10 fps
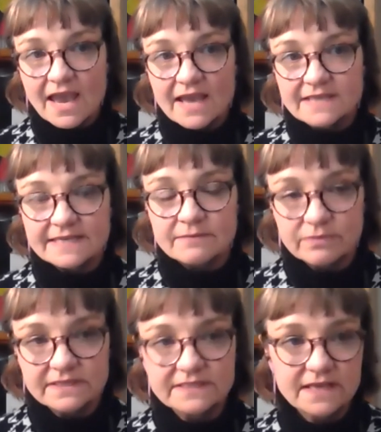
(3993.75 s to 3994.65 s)
And
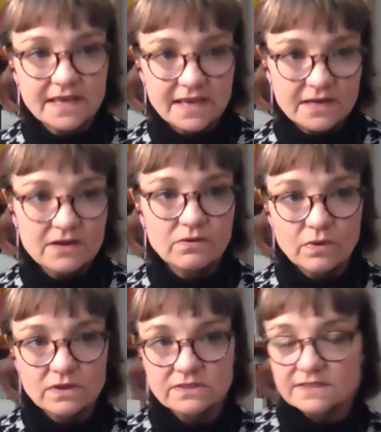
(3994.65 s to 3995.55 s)
implicit in it
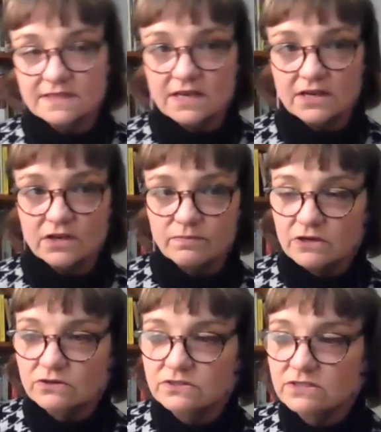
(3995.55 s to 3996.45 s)
was that
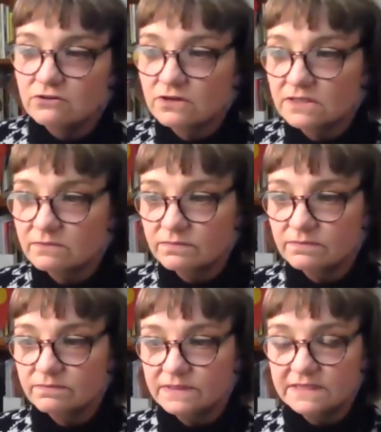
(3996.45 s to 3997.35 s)
because you're a
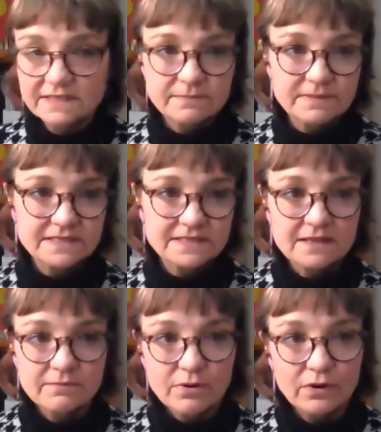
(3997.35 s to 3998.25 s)
participant
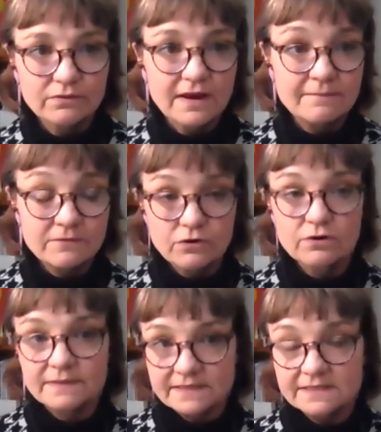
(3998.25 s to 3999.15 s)
in the program,
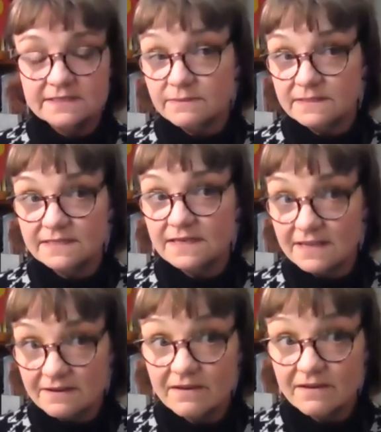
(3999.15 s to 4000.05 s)
you're a participant in
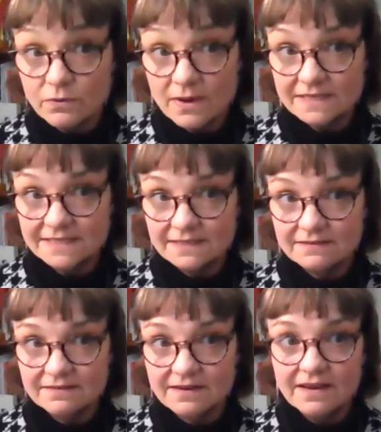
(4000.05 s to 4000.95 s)
the
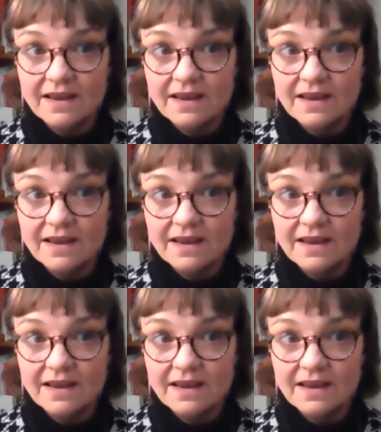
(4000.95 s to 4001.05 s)
evaluation,